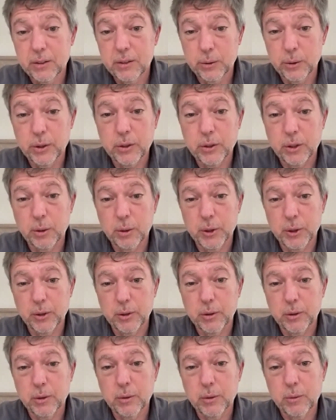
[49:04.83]
to
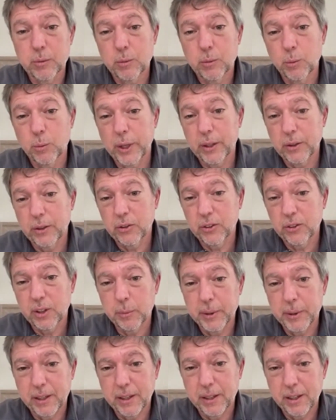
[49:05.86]
determine where the
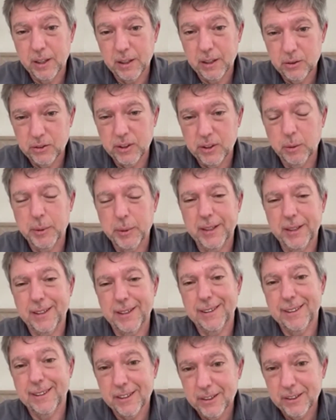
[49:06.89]

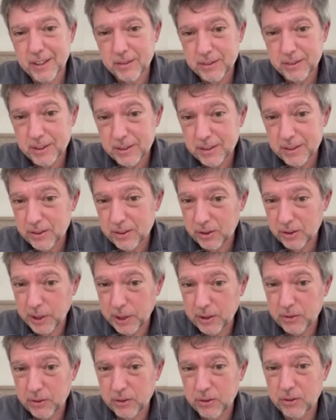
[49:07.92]
syllabi are even in some
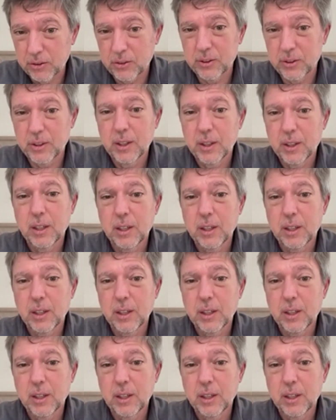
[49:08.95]
cases,